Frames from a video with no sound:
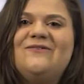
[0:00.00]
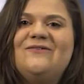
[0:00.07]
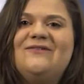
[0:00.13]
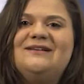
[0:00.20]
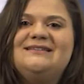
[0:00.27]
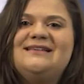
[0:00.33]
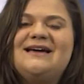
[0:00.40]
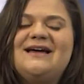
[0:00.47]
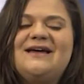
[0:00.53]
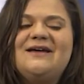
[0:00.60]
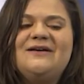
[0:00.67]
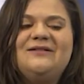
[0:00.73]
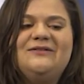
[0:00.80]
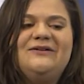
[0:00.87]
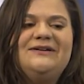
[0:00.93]
once
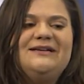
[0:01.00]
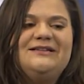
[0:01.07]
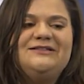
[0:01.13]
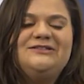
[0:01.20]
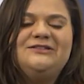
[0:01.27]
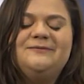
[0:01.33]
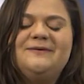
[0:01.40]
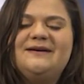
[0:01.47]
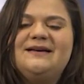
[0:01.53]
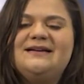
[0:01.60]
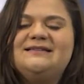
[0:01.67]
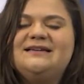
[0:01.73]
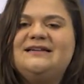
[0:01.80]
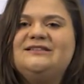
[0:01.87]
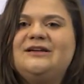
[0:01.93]
I learned it in
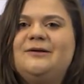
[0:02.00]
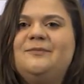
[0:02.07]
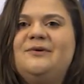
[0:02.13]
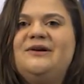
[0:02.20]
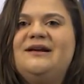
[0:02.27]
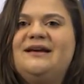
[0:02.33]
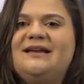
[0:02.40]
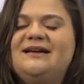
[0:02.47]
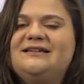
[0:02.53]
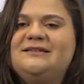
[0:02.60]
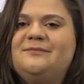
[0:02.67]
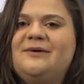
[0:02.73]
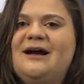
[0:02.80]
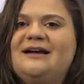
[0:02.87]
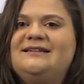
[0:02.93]
Superkids, I started putting it
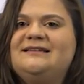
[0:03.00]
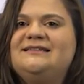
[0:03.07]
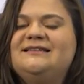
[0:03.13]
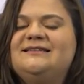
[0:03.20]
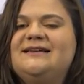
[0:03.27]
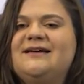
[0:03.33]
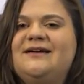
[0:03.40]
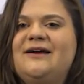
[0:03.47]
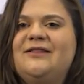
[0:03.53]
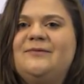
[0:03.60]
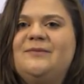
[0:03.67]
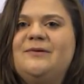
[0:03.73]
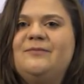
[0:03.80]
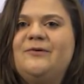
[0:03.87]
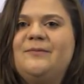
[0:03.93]
into practice and telling other
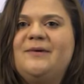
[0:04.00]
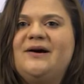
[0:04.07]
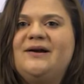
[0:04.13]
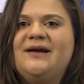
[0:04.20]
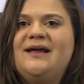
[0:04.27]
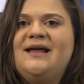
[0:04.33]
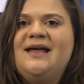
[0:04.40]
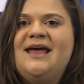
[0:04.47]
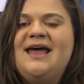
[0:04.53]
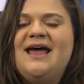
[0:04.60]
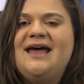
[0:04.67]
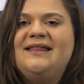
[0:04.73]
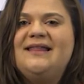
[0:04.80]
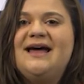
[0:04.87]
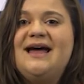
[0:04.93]
people about it.
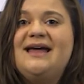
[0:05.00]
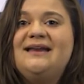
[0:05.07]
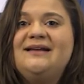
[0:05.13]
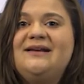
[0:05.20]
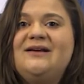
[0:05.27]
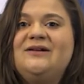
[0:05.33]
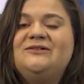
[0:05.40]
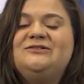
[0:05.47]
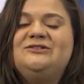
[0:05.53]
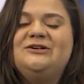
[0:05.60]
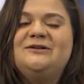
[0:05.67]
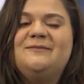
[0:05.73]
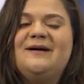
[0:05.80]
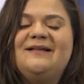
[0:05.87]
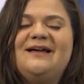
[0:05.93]
And that
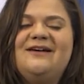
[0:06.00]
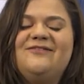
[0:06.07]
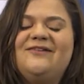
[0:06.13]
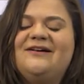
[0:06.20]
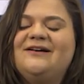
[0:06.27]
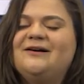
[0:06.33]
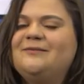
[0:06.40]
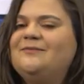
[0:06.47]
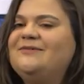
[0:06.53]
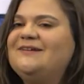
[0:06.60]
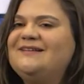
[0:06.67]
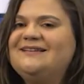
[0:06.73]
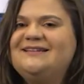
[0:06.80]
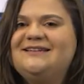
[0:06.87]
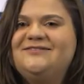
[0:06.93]
took my life on a
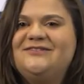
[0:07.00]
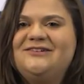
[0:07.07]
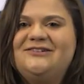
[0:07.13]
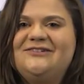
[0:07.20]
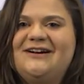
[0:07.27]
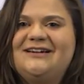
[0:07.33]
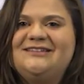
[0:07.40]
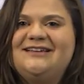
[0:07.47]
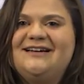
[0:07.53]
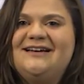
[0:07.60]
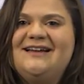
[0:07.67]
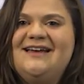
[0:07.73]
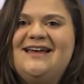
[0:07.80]
completely different direction.